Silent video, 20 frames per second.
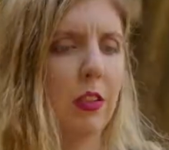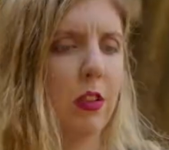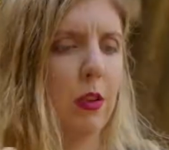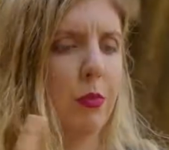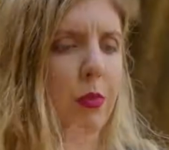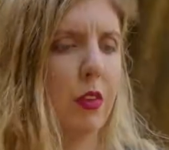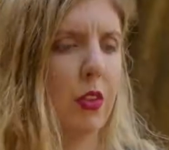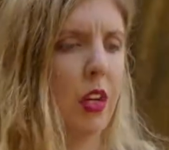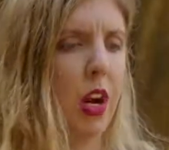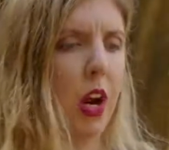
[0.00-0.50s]

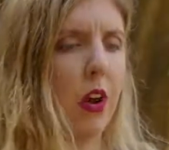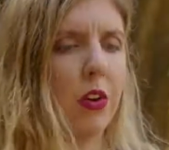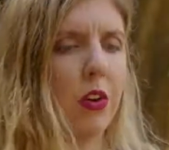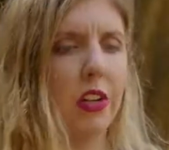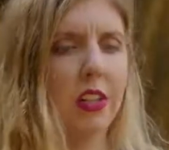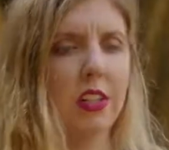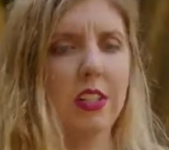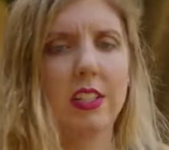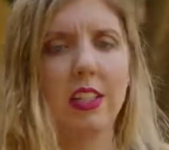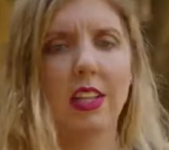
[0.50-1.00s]

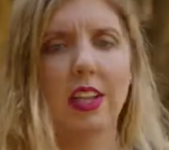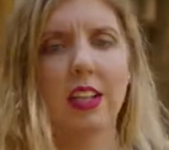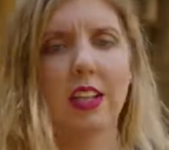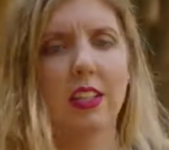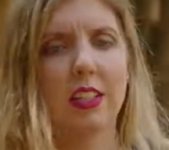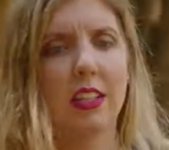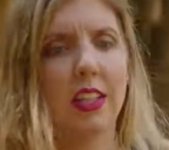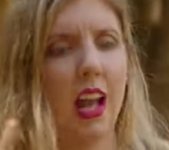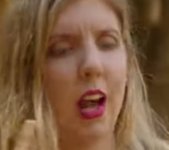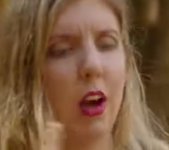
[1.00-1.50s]

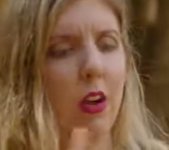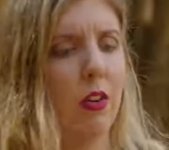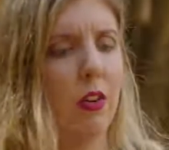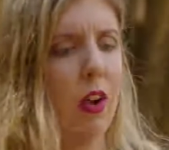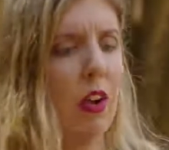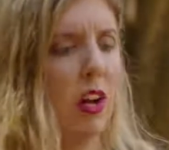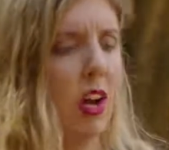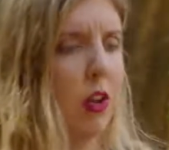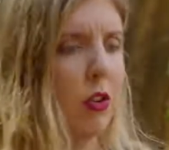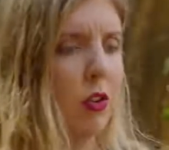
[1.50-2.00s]
cryptocurrencies,
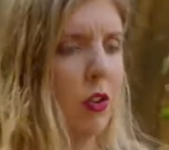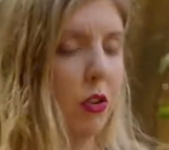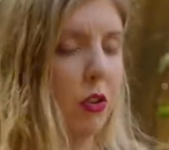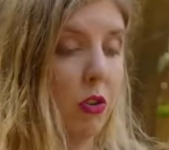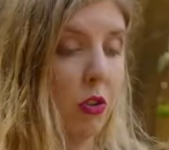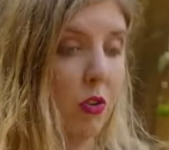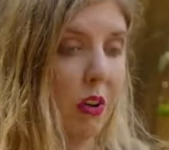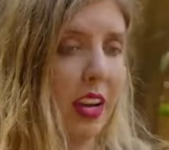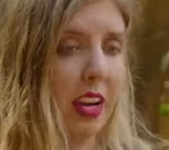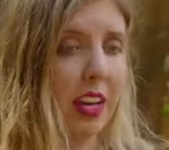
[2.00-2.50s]
learn how to
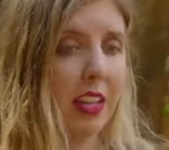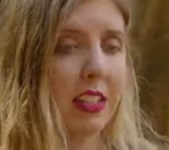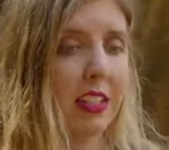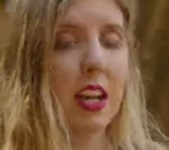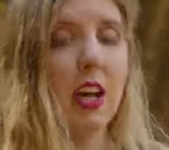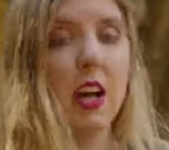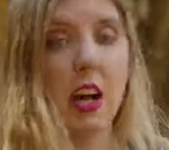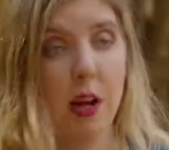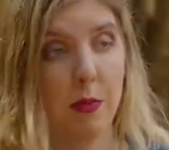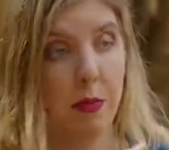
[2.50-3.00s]
trade.
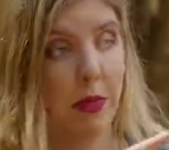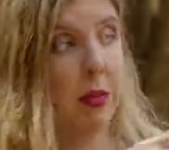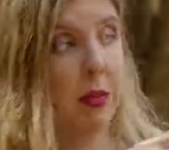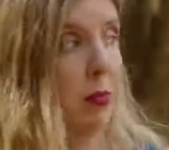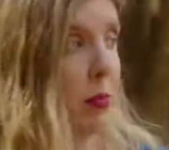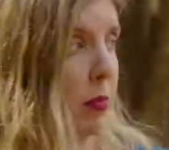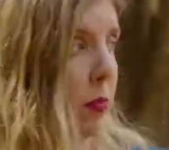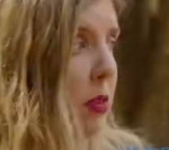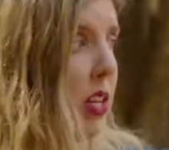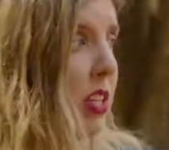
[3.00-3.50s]
I
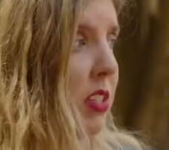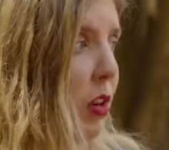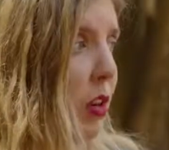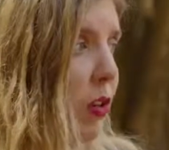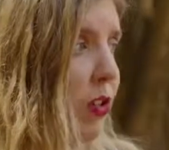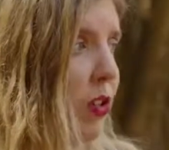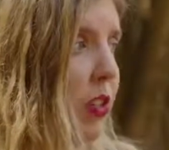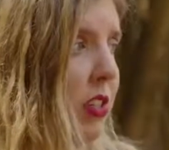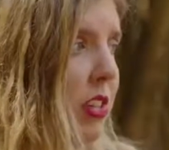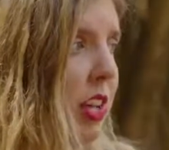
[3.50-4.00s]
mean, there's
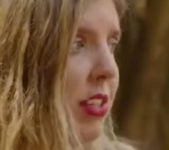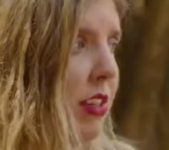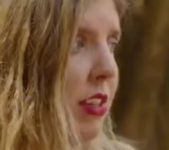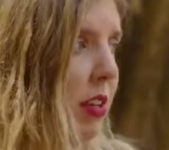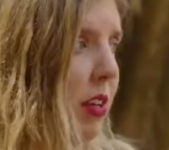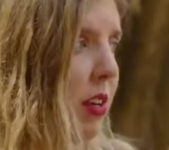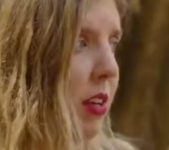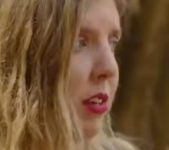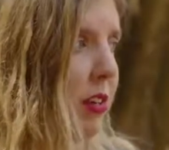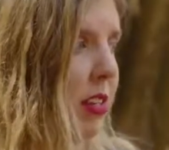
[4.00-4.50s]
also
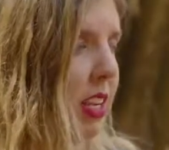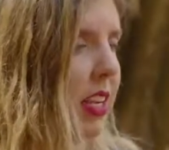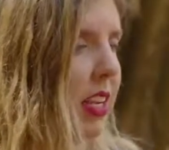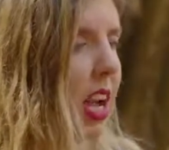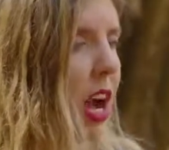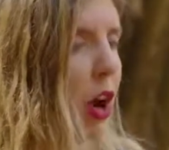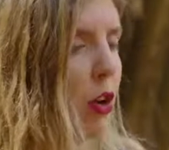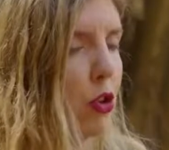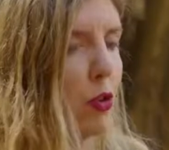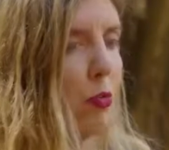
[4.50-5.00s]
another thing,
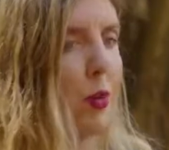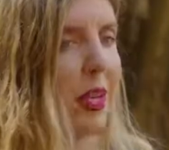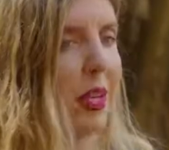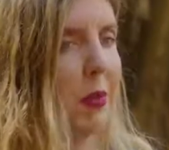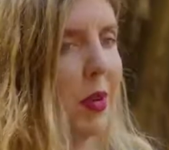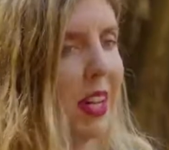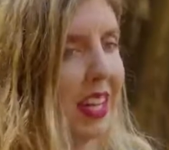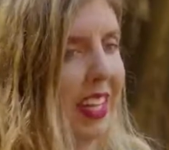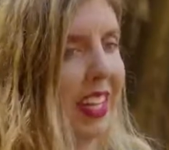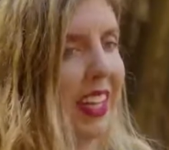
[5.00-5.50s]
how to make
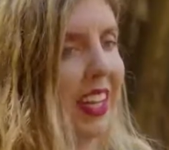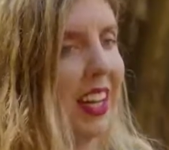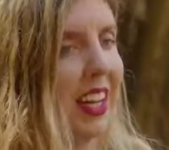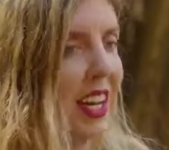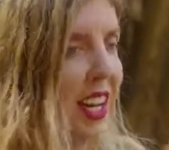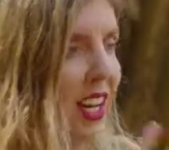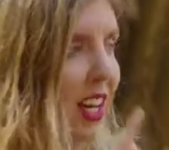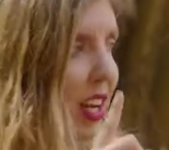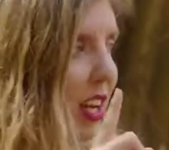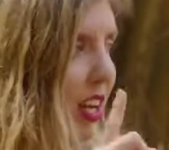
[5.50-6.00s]
money.
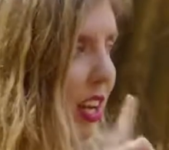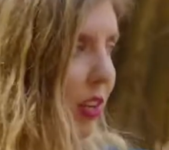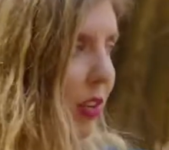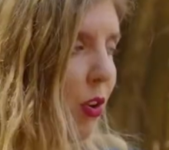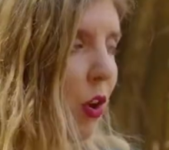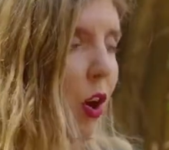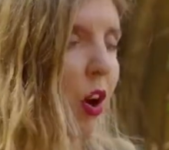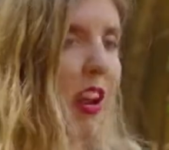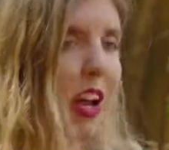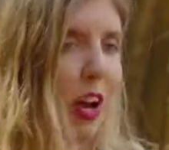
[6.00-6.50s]

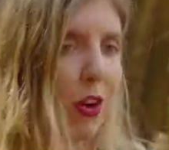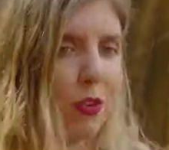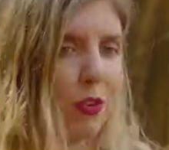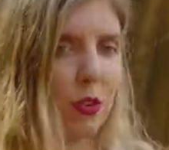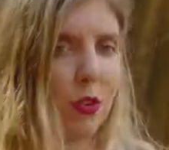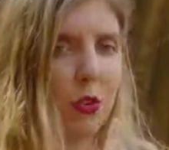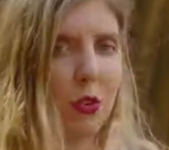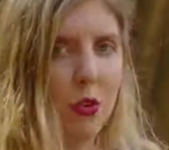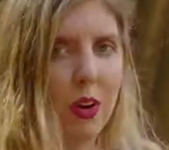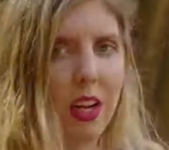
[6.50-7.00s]
Learn how
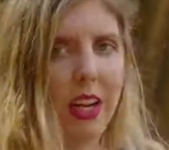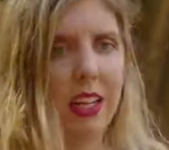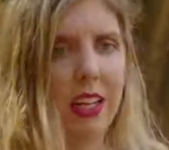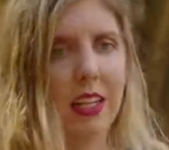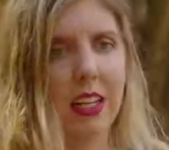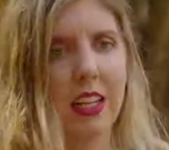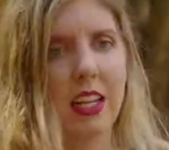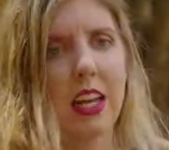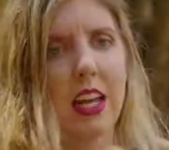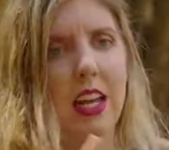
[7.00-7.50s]
to
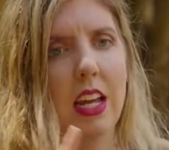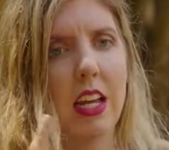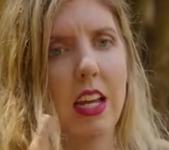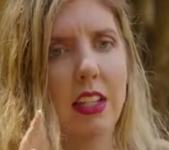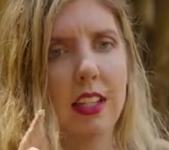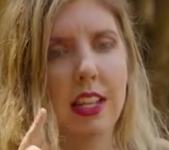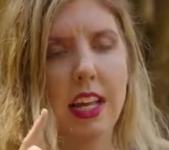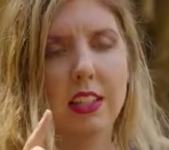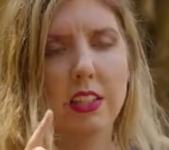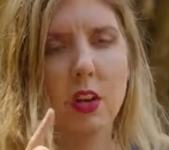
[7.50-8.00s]
trade.
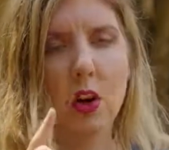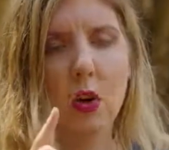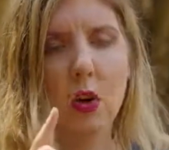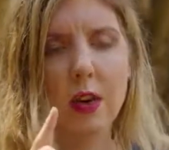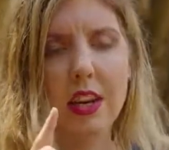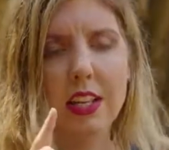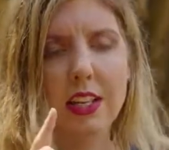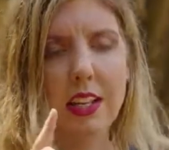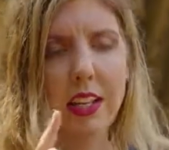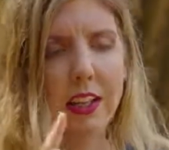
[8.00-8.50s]
There's
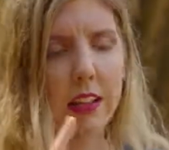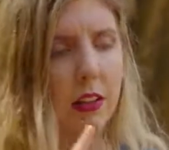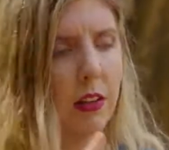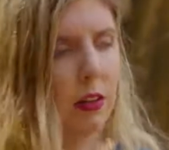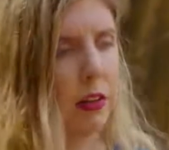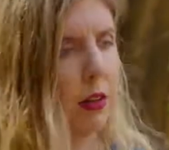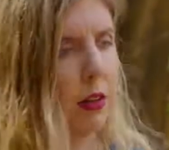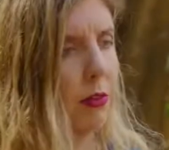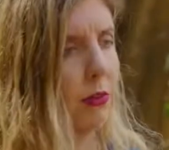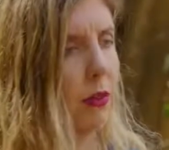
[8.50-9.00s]
always like
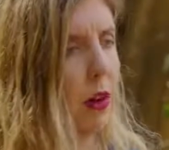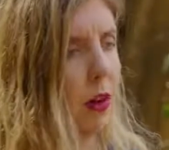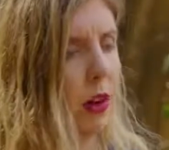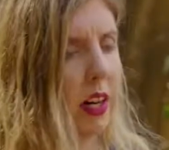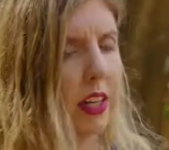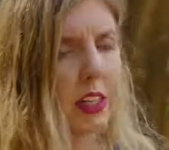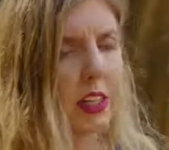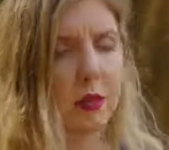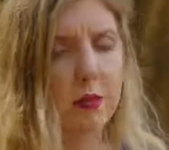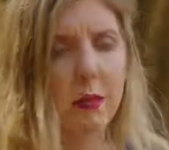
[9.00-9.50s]
a
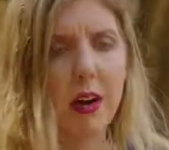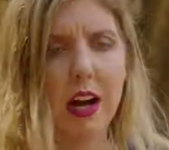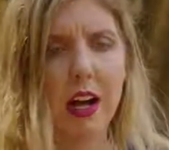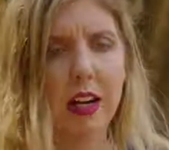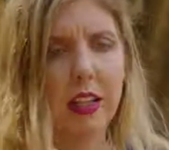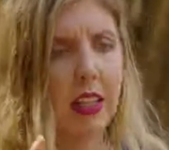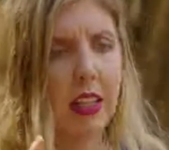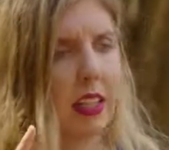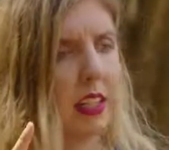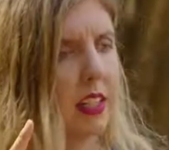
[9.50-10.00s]
forex
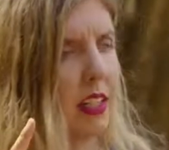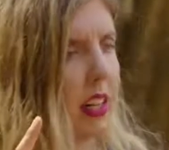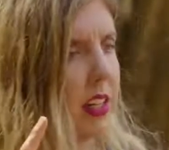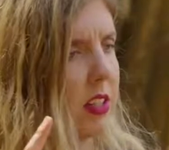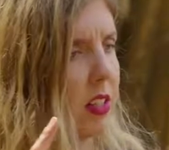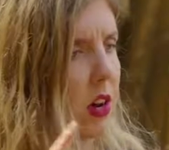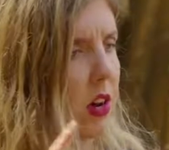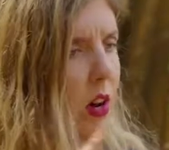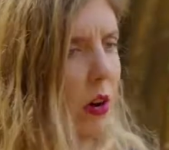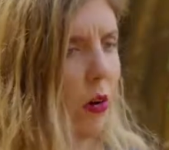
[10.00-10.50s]
market,
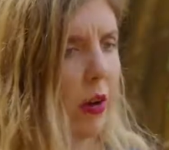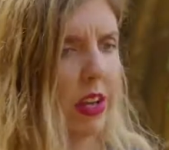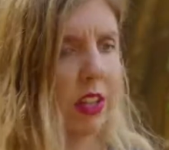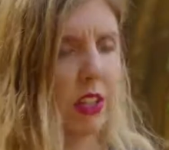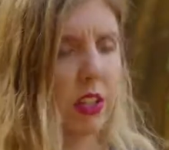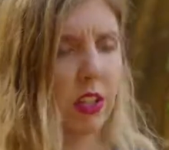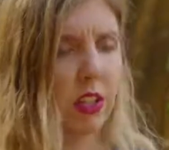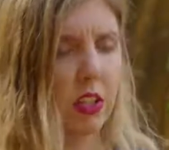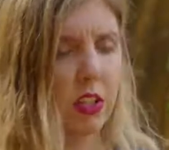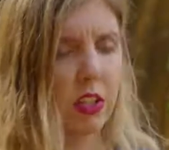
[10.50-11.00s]
there's
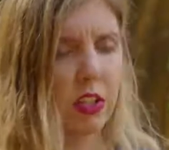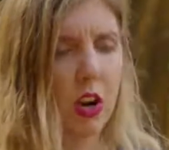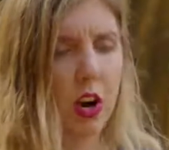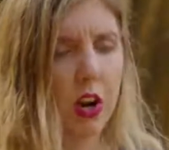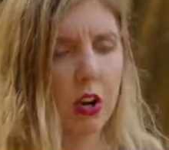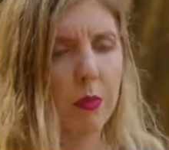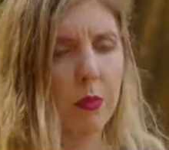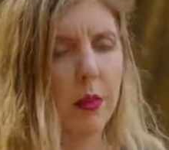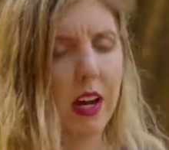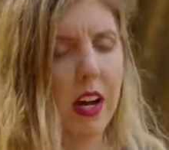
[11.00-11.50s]
always a
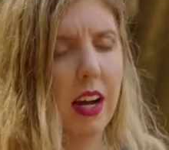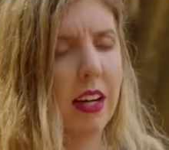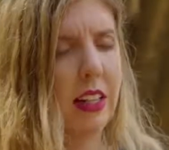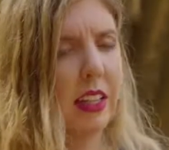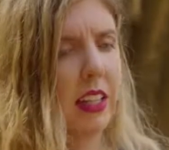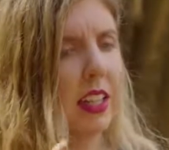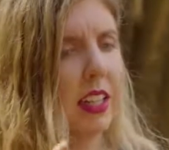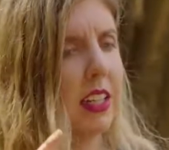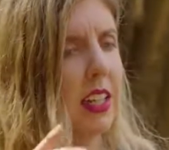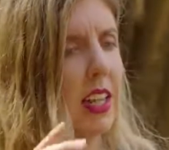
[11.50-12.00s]
stock
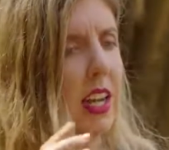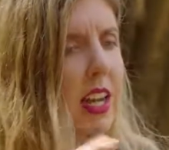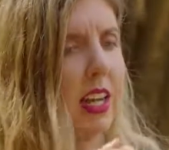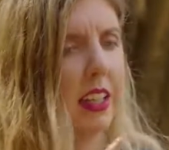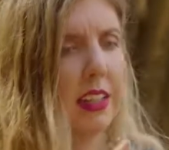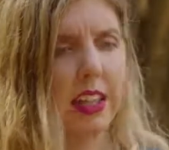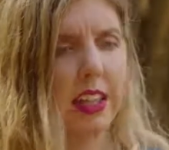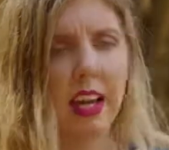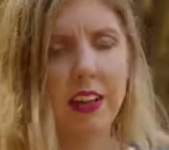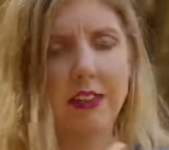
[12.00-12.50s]
market.
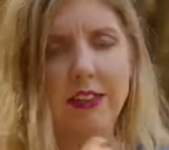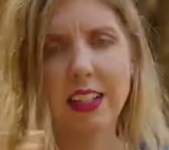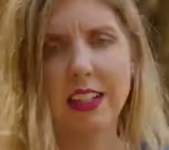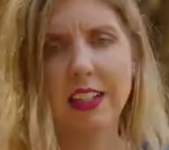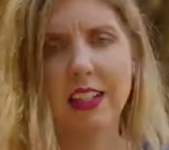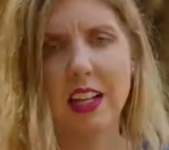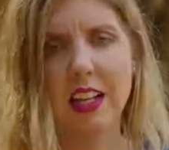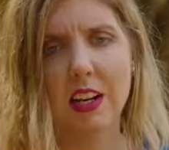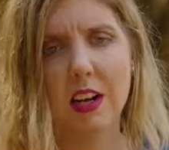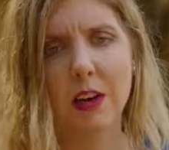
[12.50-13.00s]
There are
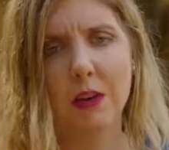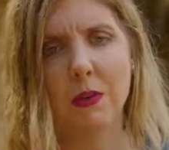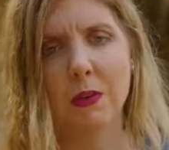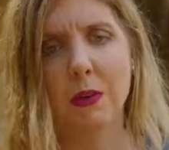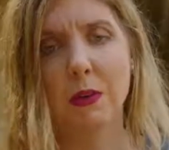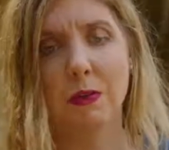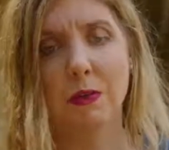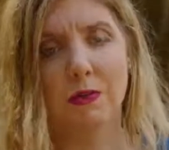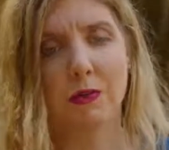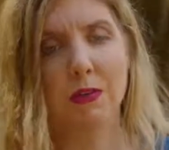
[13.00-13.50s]
things that are
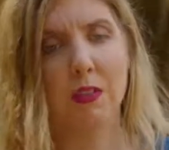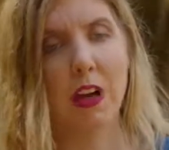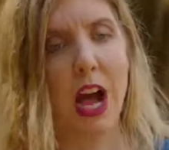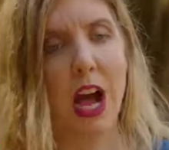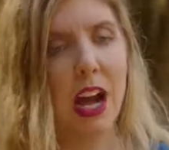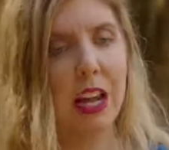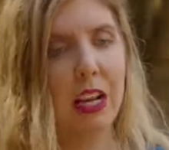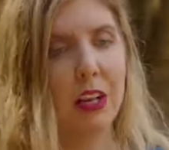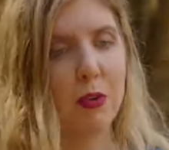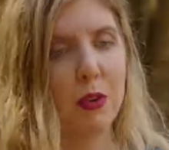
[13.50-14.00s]
highly